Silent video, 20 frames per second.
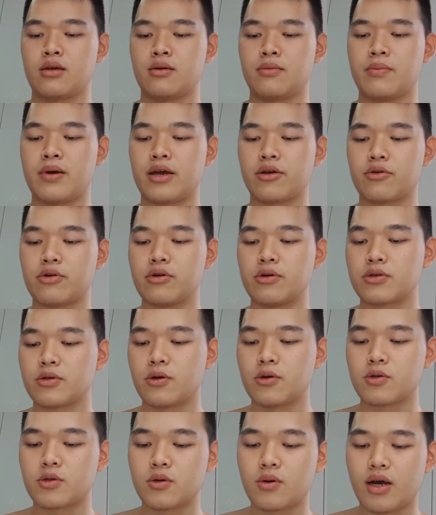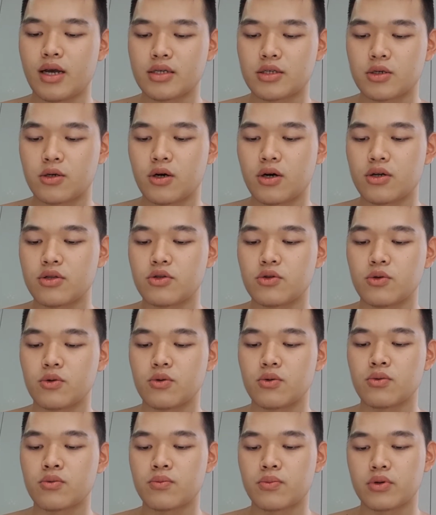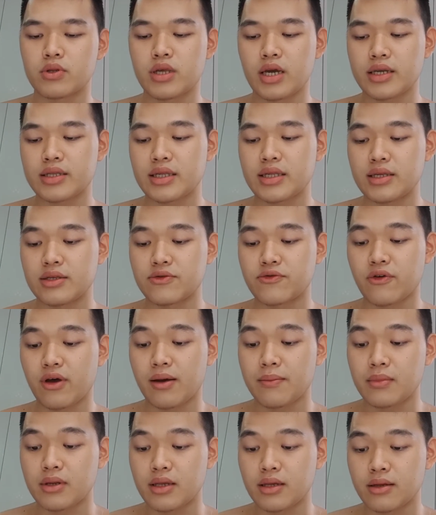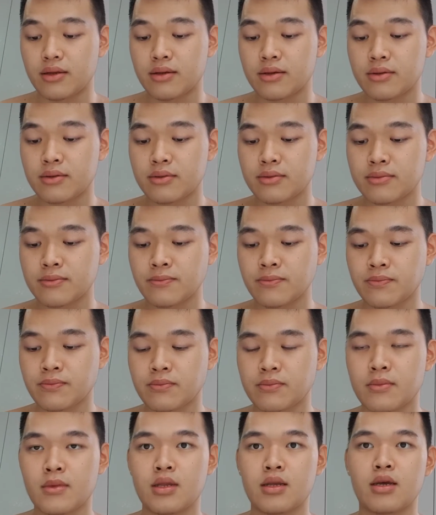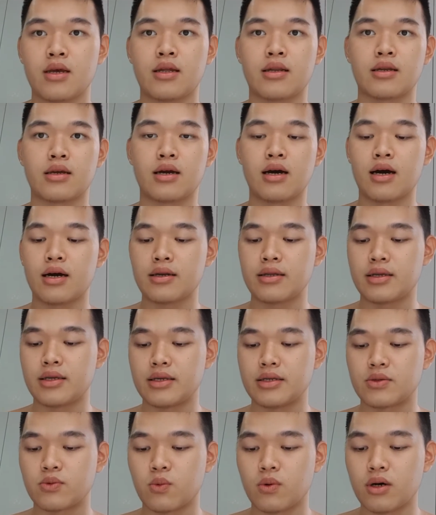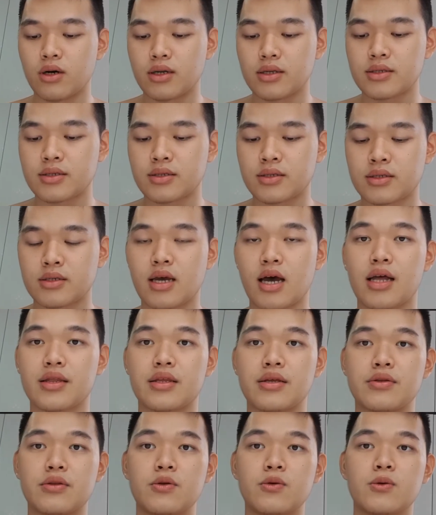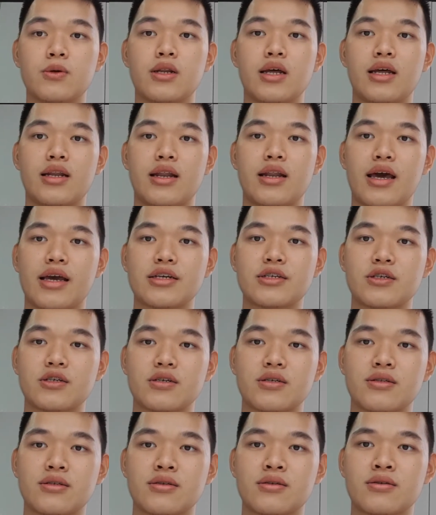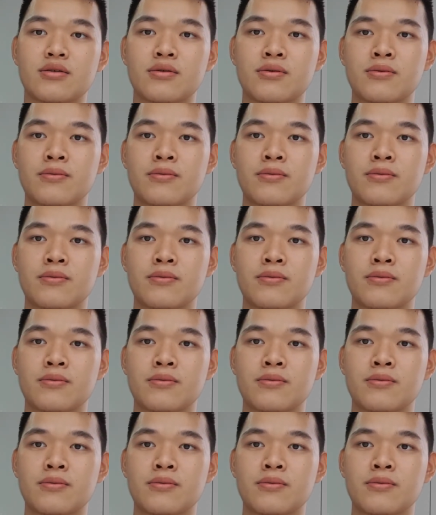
Bear also asked God to protect his family and guard his words, attitude, and actions.